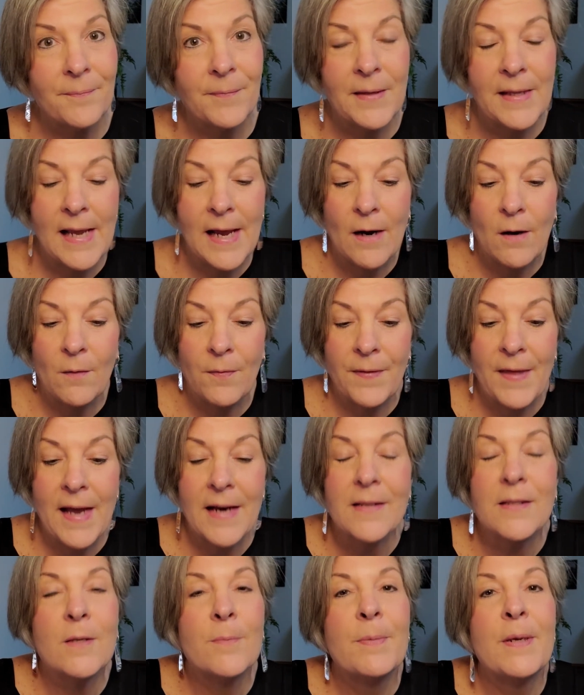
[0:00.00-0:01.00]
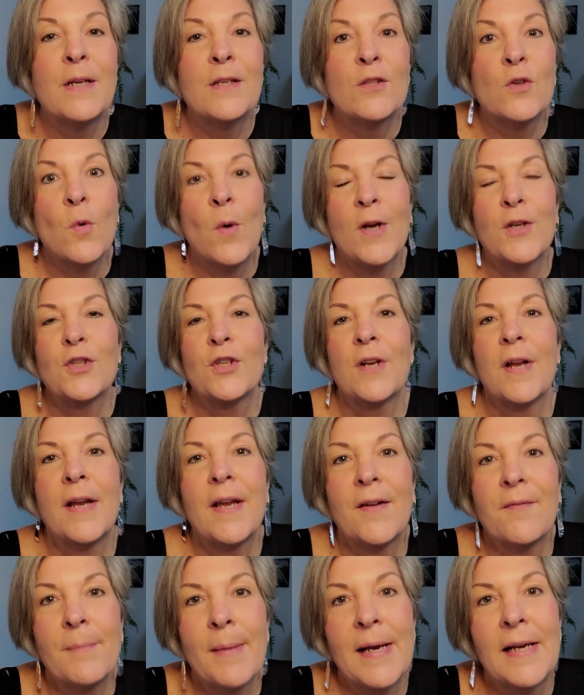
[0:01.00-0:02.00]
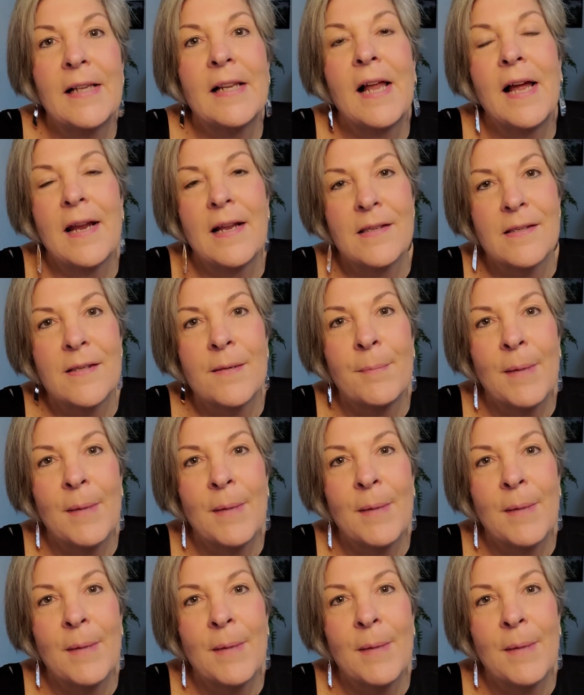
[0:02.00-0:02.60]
Now that is the biggest question I have my clients